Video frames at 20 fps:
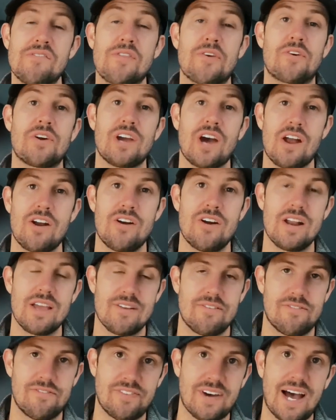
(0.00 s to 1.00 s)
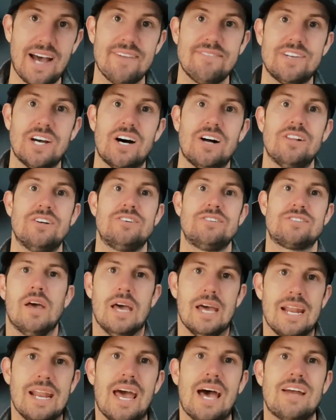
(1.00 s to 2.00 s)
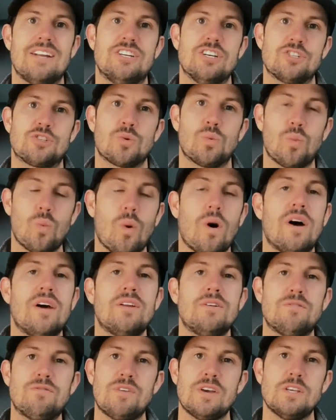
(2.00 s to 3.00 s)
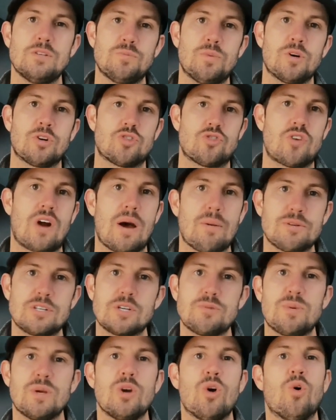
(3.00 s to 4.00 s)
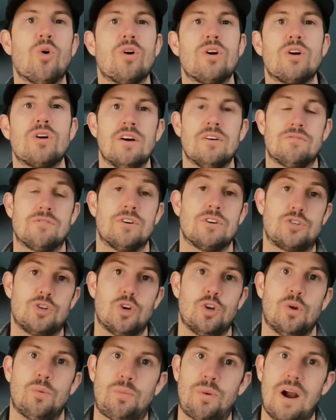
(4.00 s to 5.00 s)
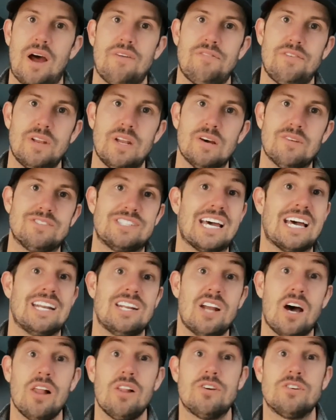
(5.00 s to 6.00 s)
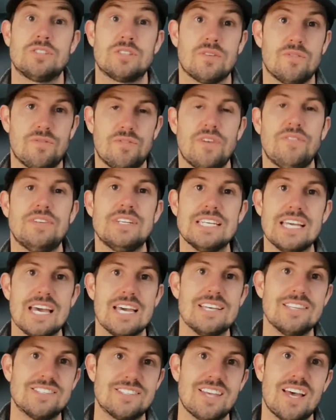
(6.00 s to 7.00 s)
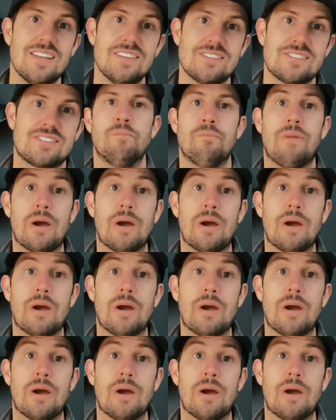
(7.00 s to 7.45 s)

$305 and had just one Facebook dropshipping order for a total profit of $10.58.